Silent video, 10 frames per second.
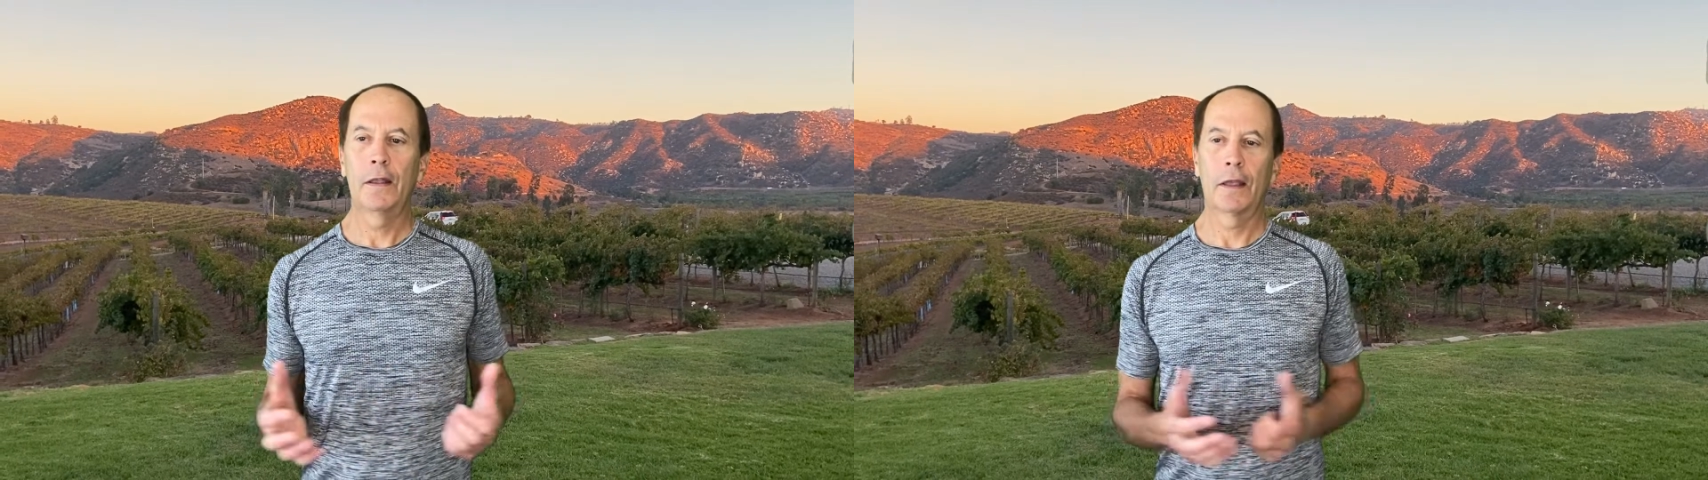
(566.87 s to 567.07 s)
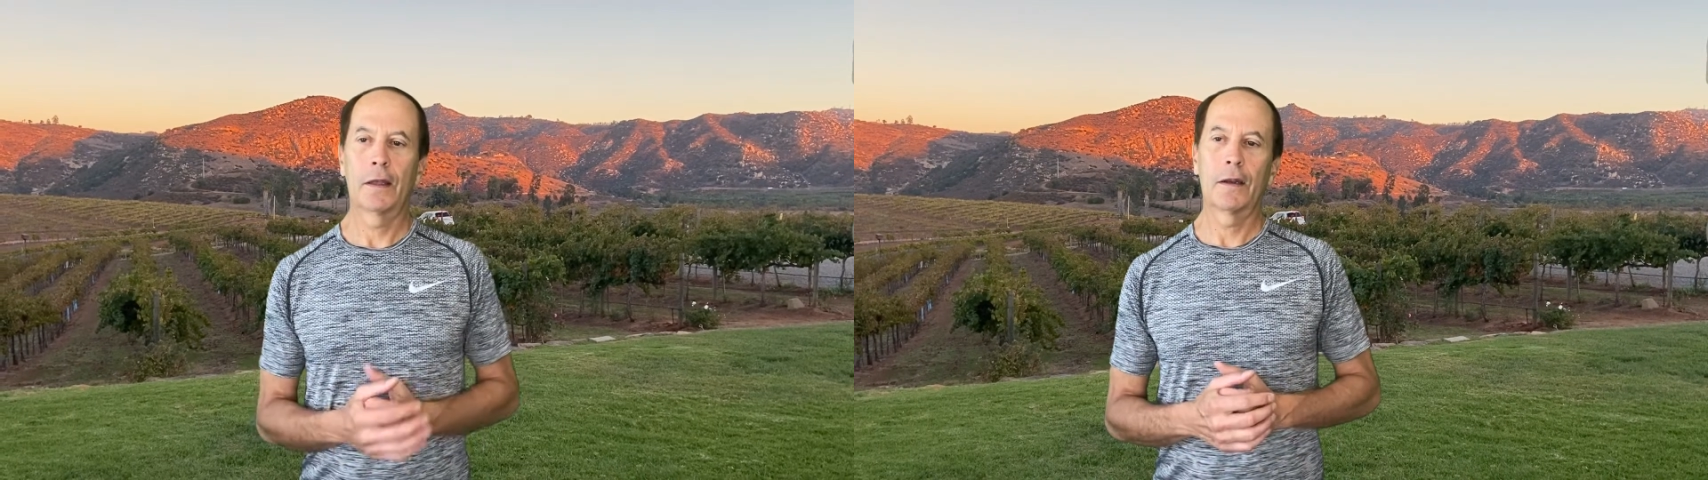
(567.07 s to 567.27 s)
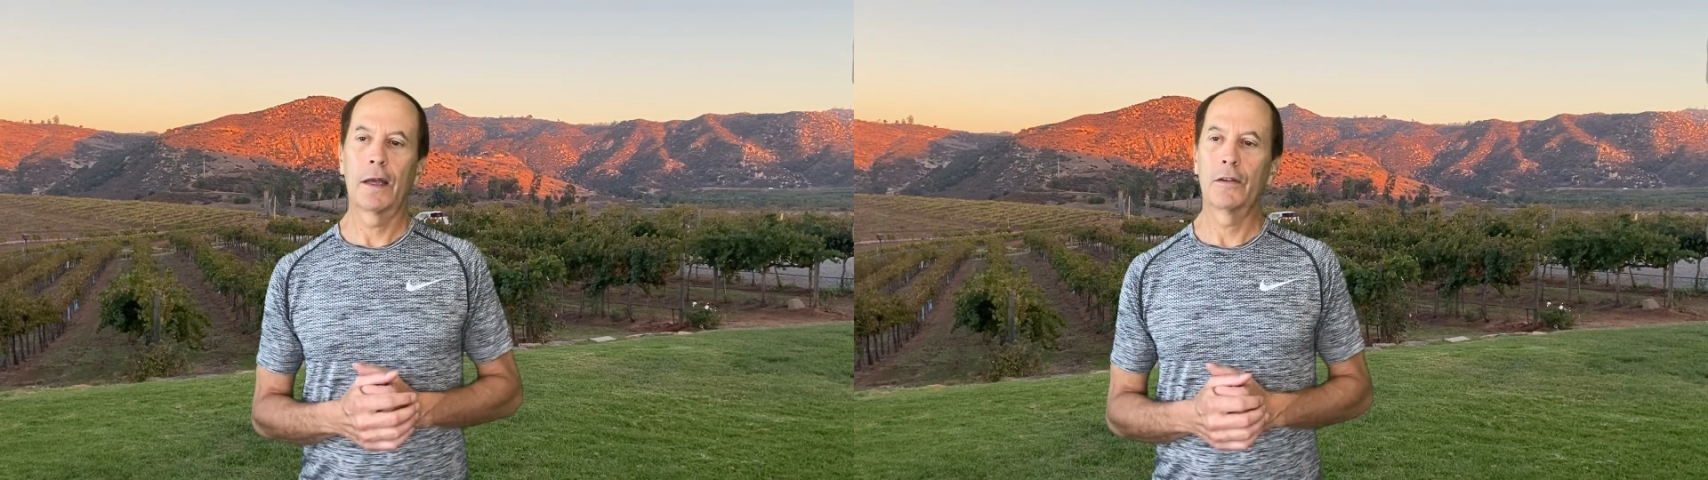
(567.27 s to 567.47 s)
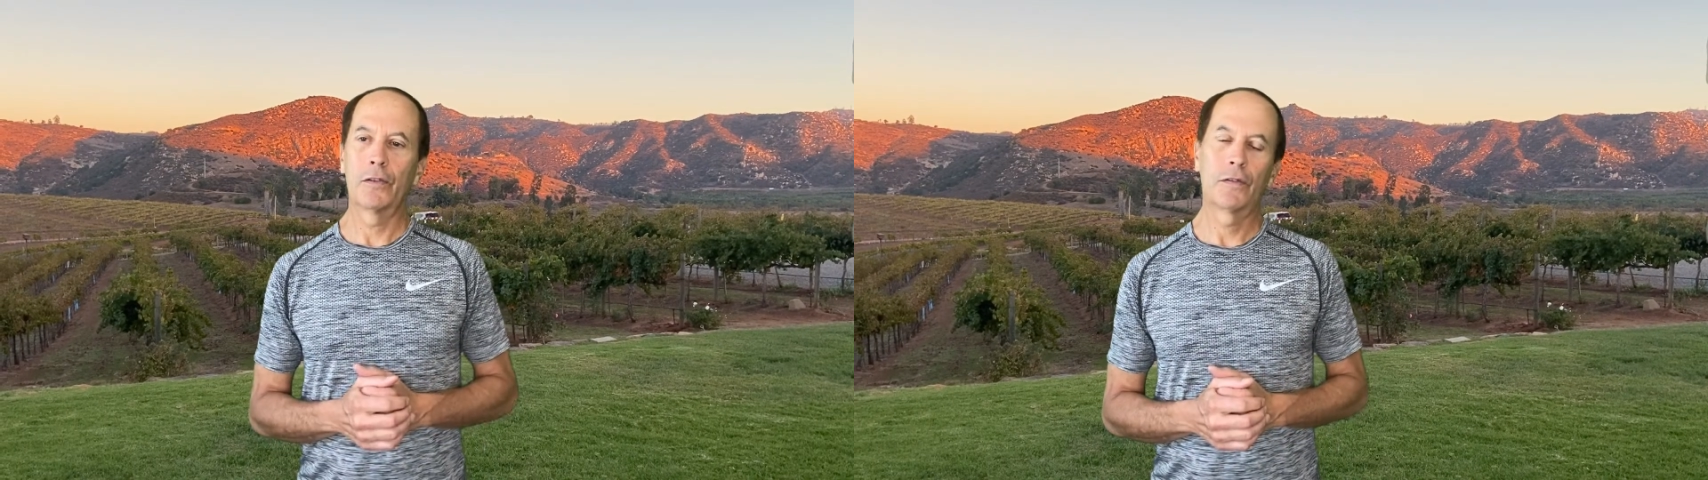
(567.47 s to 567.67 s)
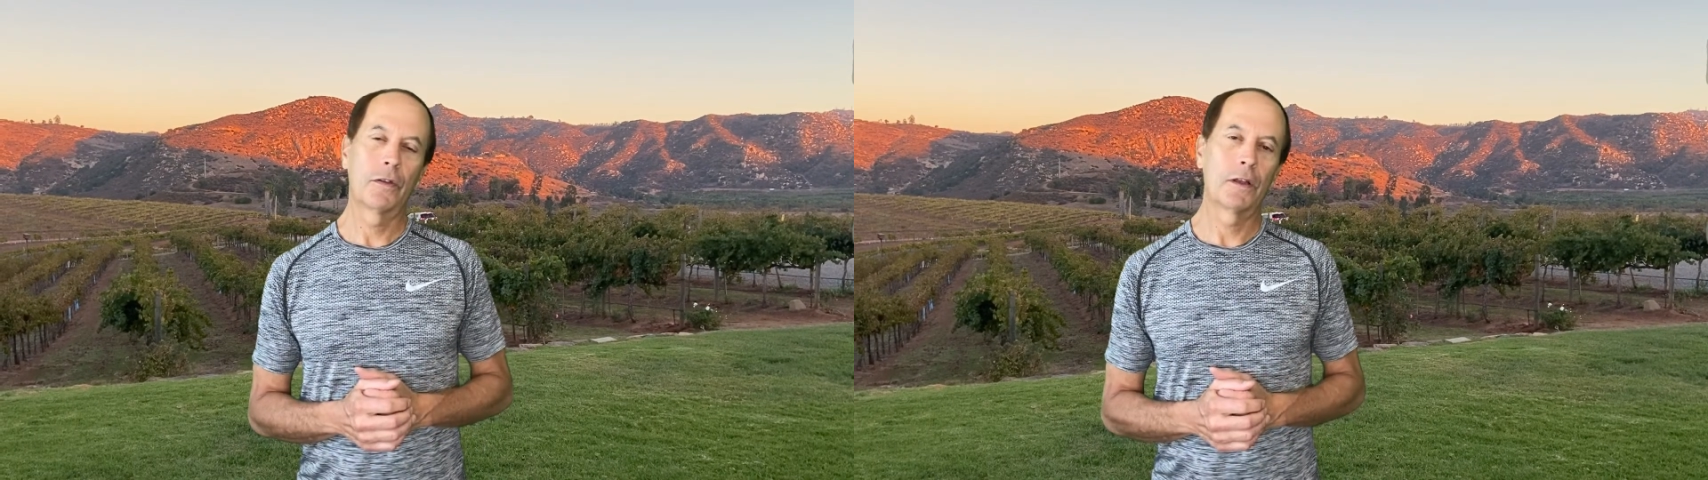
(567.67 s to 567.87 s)
And I
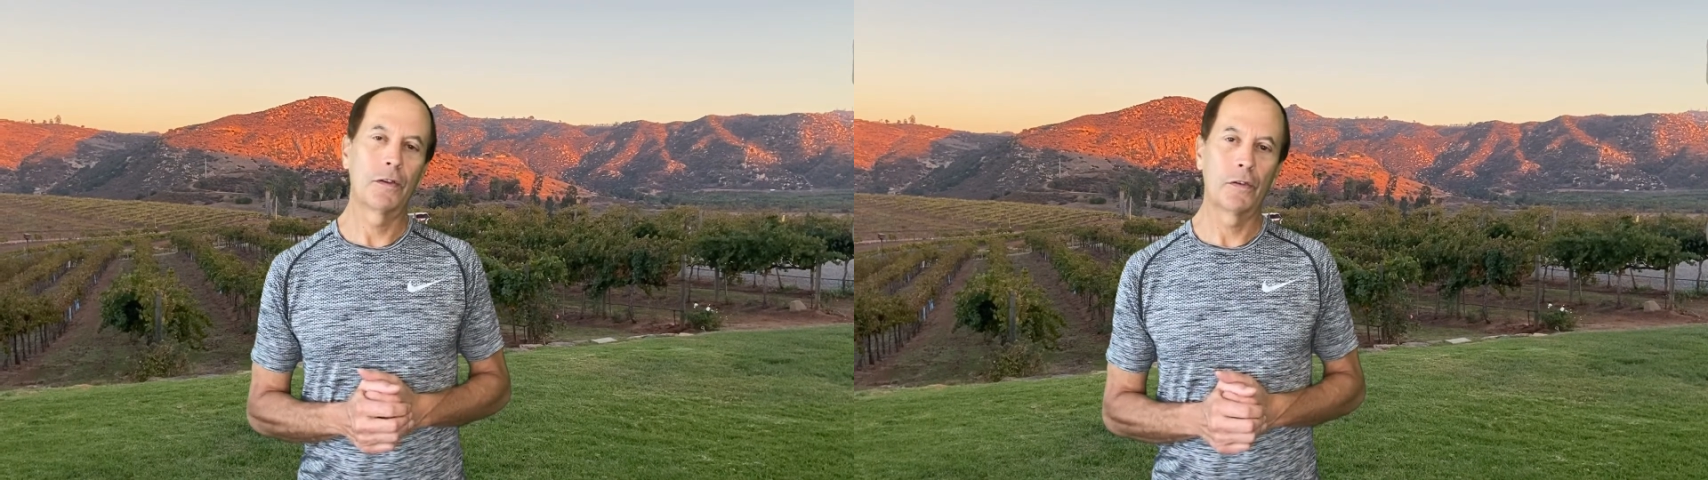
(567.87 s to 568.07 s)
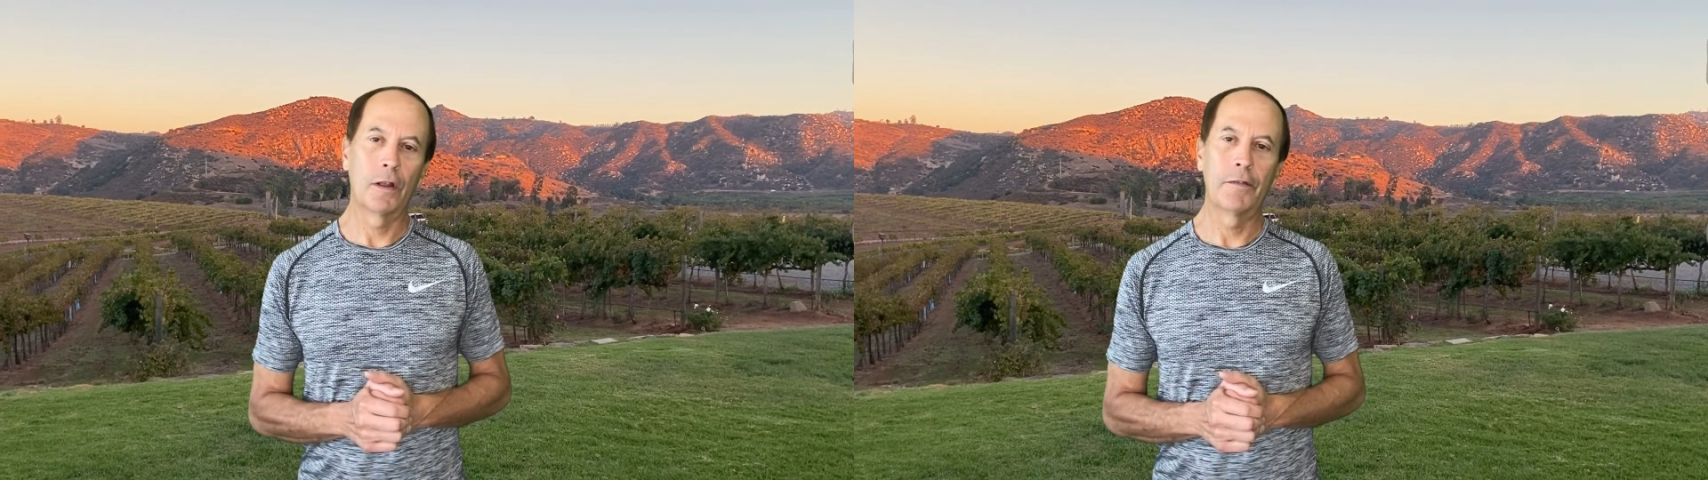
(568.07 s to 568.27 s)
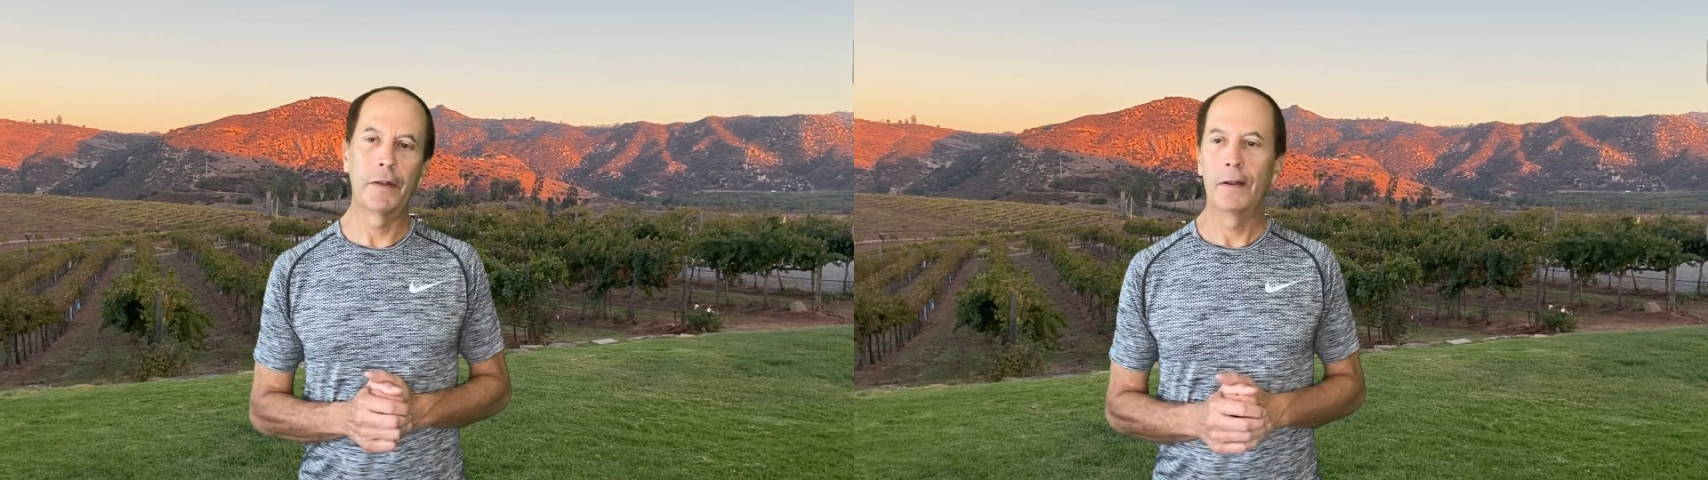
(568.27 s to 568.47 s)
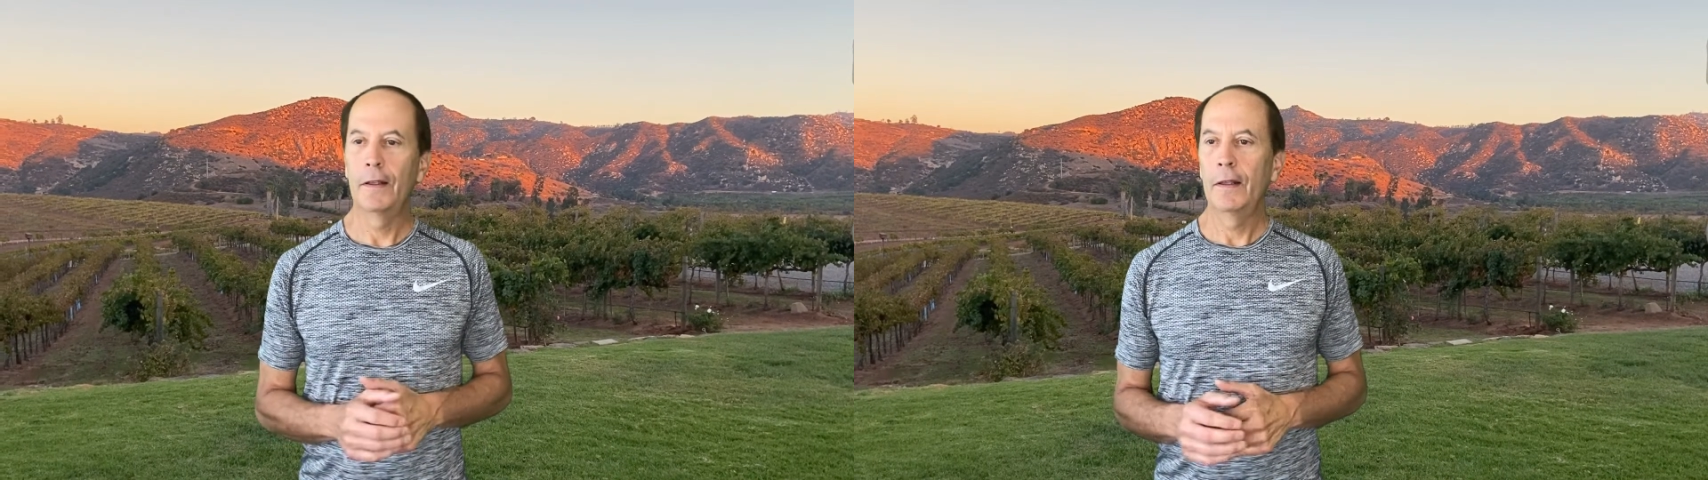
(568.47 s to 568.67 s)
just love it,